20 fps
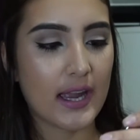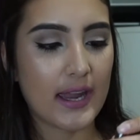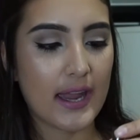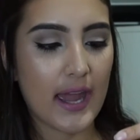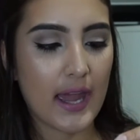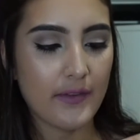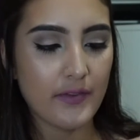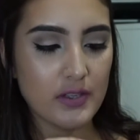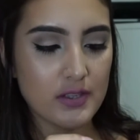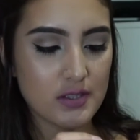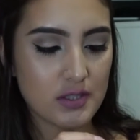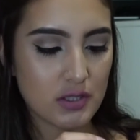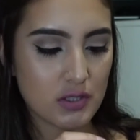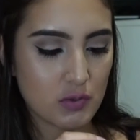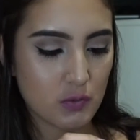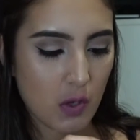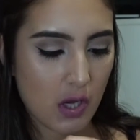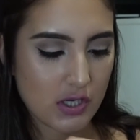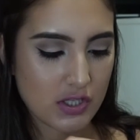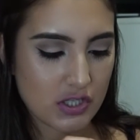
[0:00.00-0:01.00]
I haven't
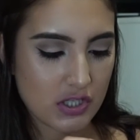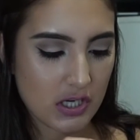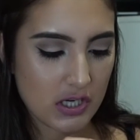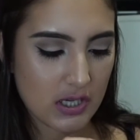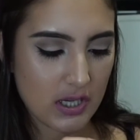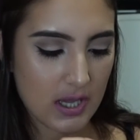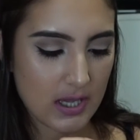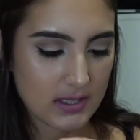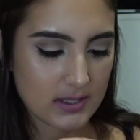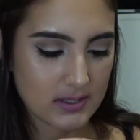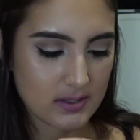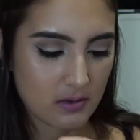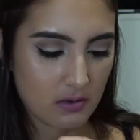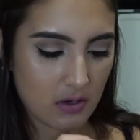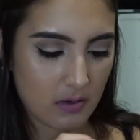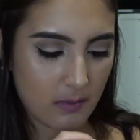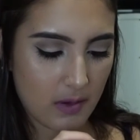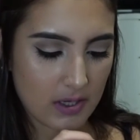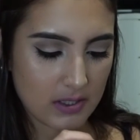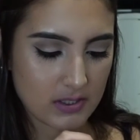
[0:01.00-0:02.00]
swatched it yet, so
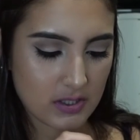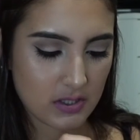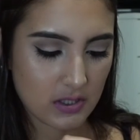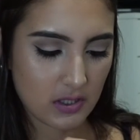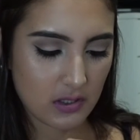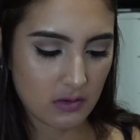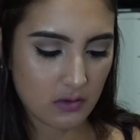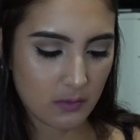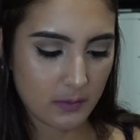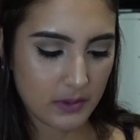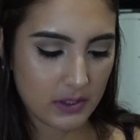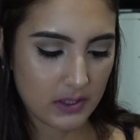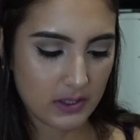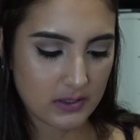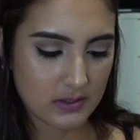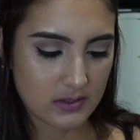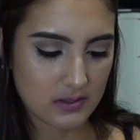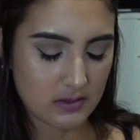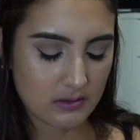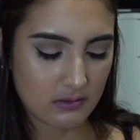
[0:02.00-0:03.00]
I'm actually gonna open it
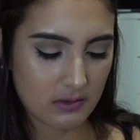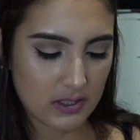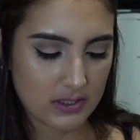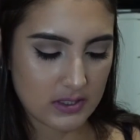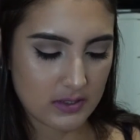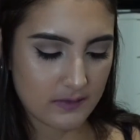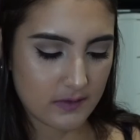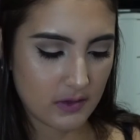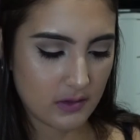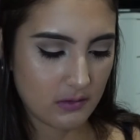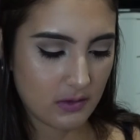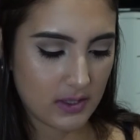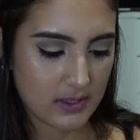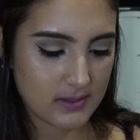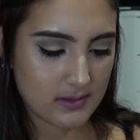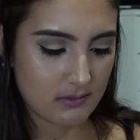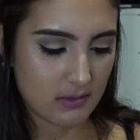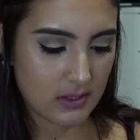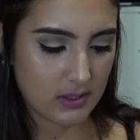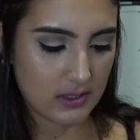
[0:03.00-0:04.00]
and swatch it for you
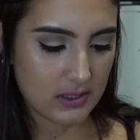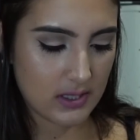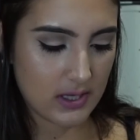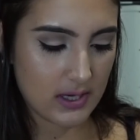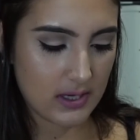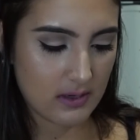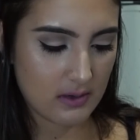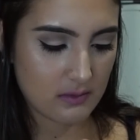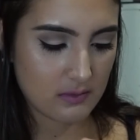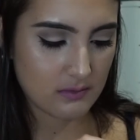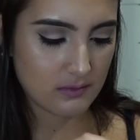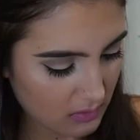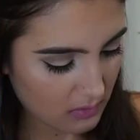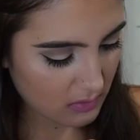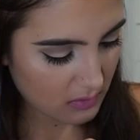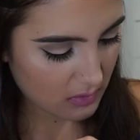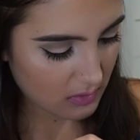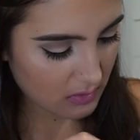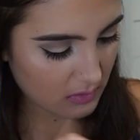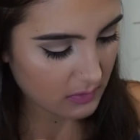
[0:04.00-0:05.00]
guys right now.
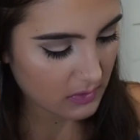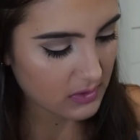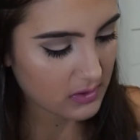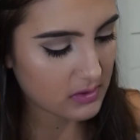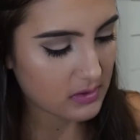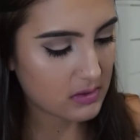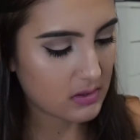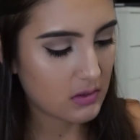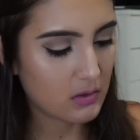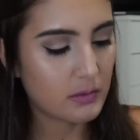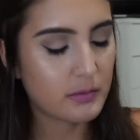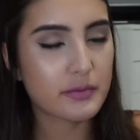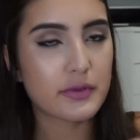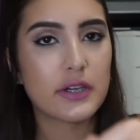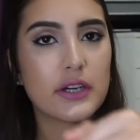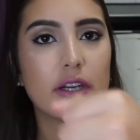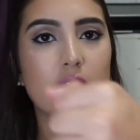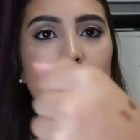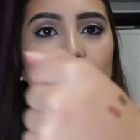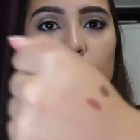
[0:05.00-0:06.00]
Oh, it's so
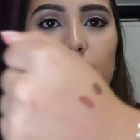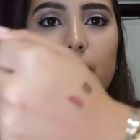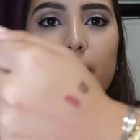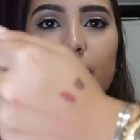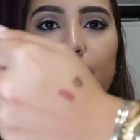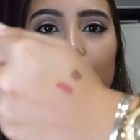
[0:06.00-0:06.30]
pretty.